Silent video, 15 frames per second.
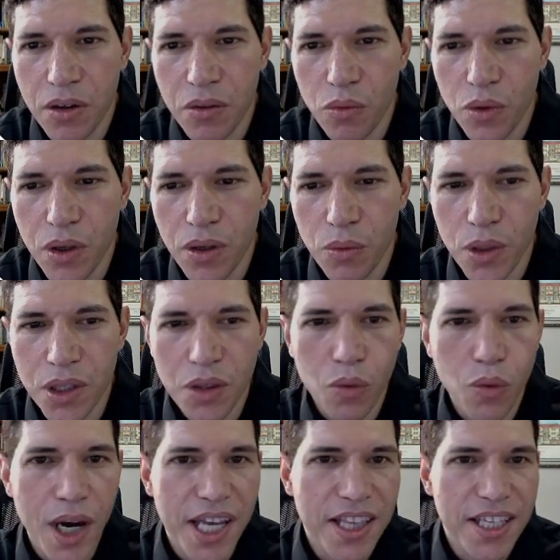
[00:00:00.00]
with the
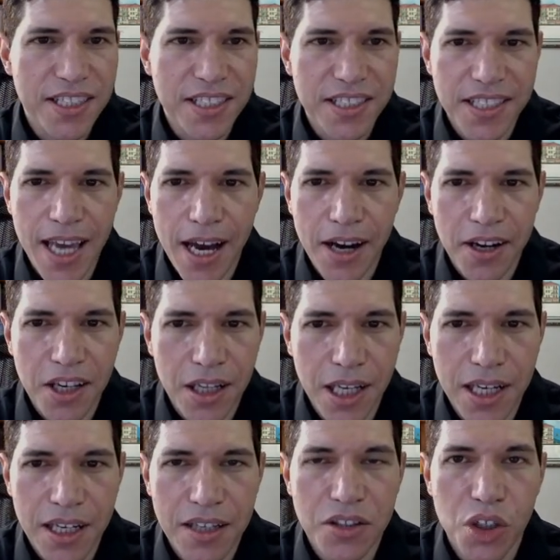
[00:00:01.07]
way this is
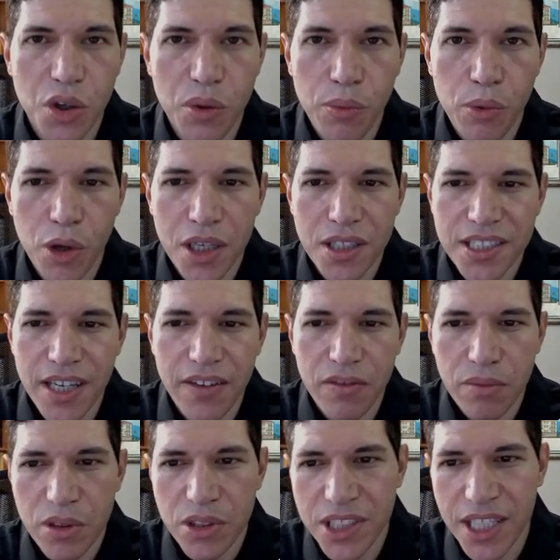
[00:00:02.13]
calculated,
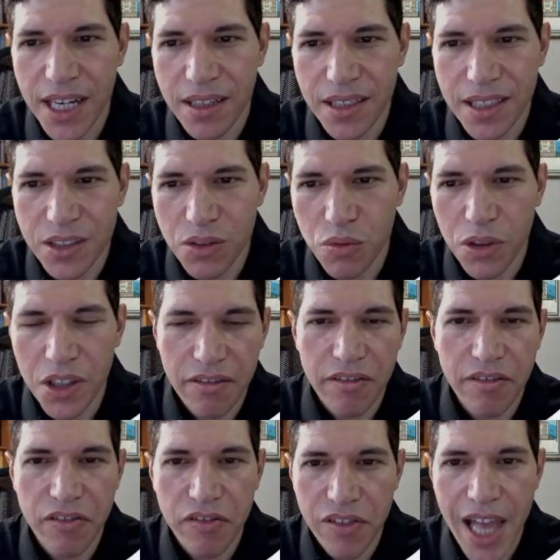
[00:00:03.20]
2.7% is really
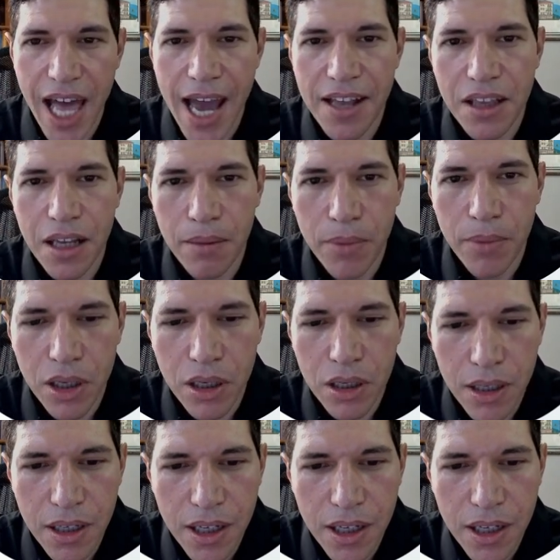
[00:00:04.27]
a flat number.